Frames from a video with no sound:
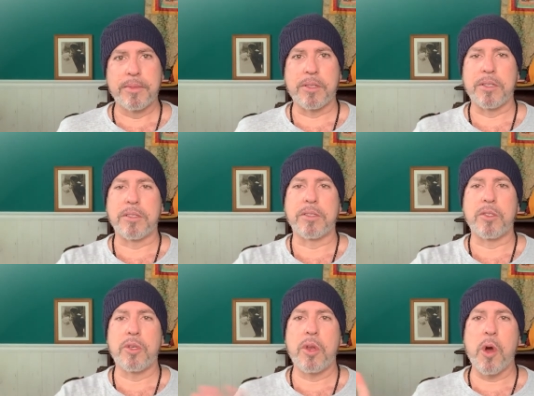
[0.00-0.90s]
There's
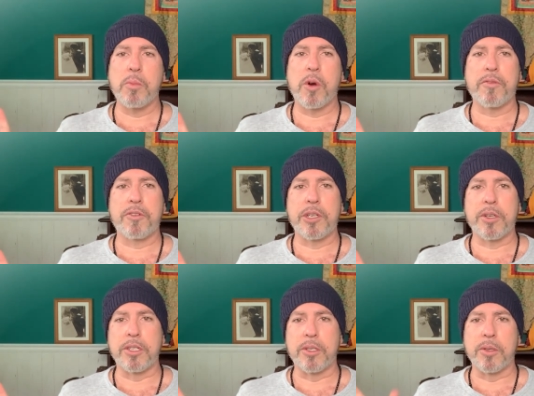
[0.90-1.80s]
no more for you
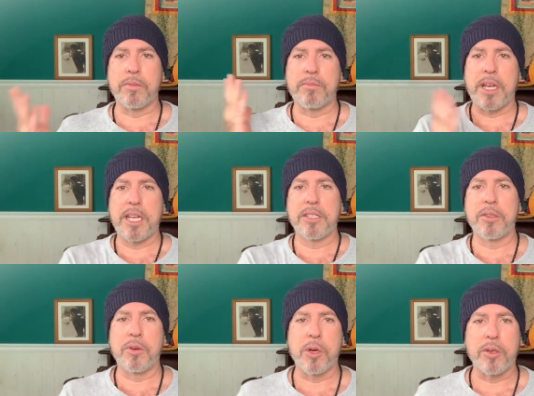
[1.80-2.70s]
to do. End
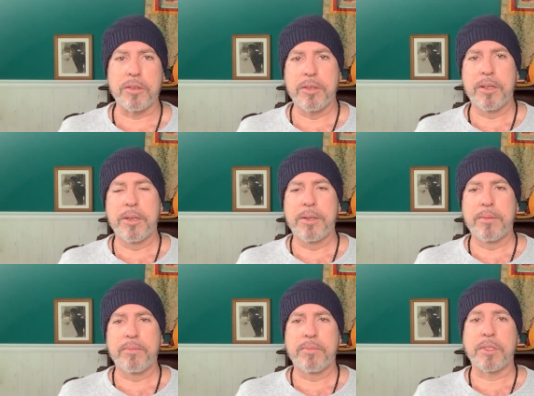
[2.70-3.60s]
of the road.
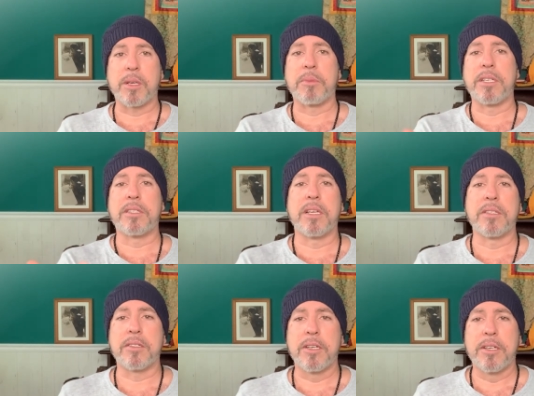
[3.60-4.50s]
Somebody
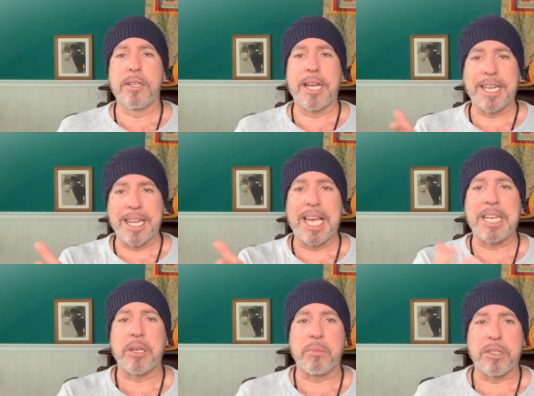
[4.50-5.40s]
says
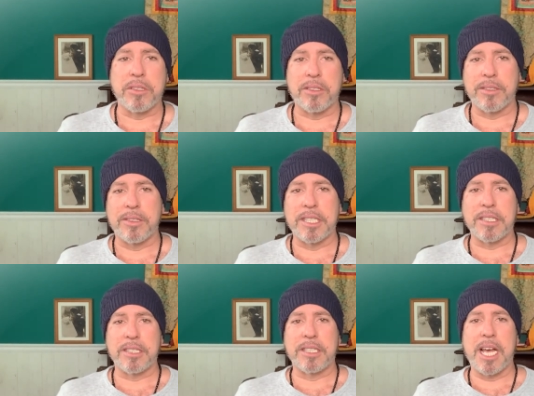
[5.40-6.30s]
enlightenment and
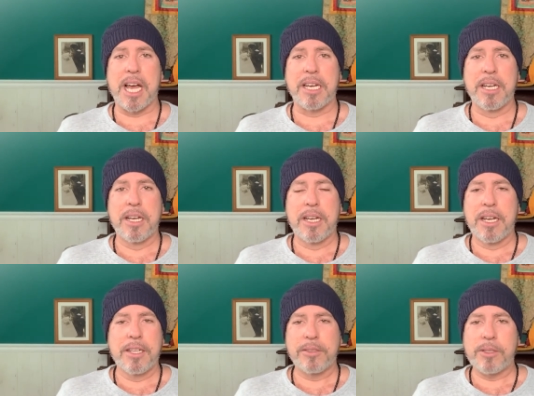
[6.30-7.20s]
this and that.
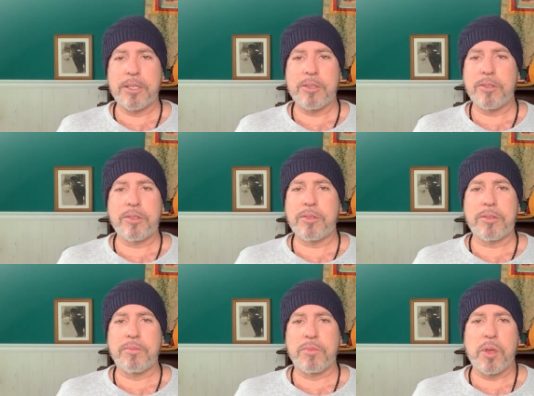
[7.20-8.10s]

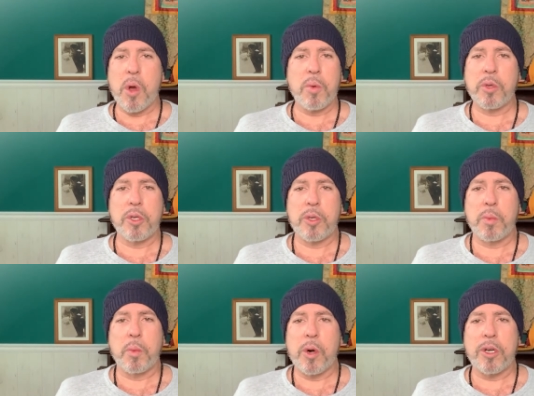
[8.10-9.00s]
There's no
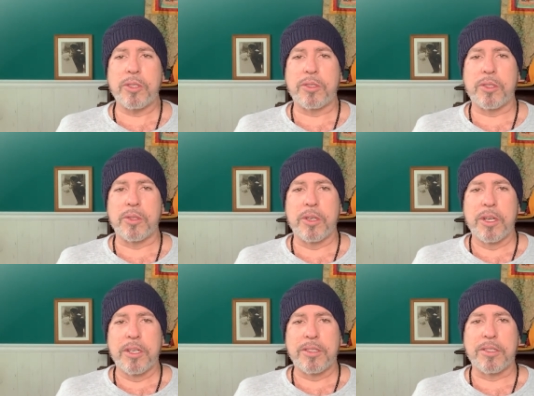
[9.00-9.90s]
good word to
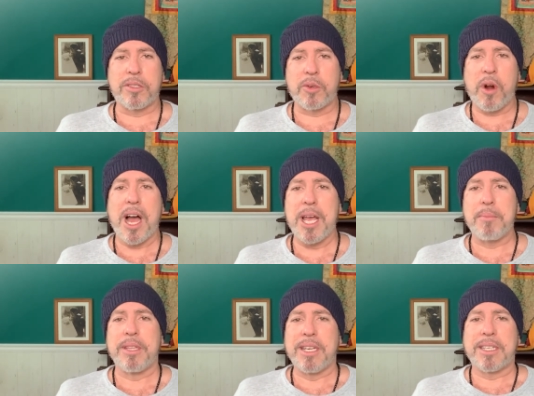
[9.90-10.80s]

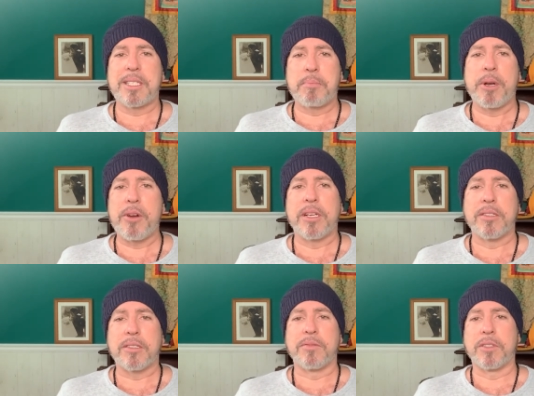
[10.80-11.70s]
describe the
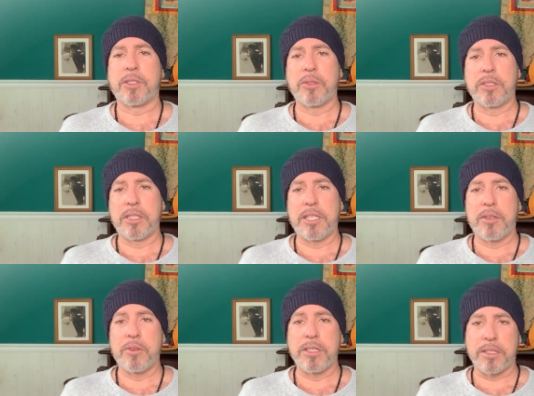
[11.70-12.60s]
experience of the
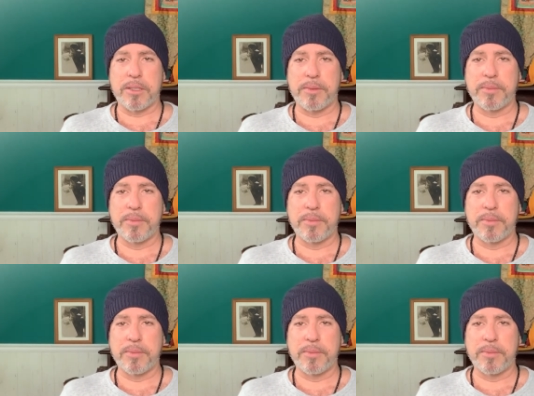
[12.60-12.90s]
Kundalini risen.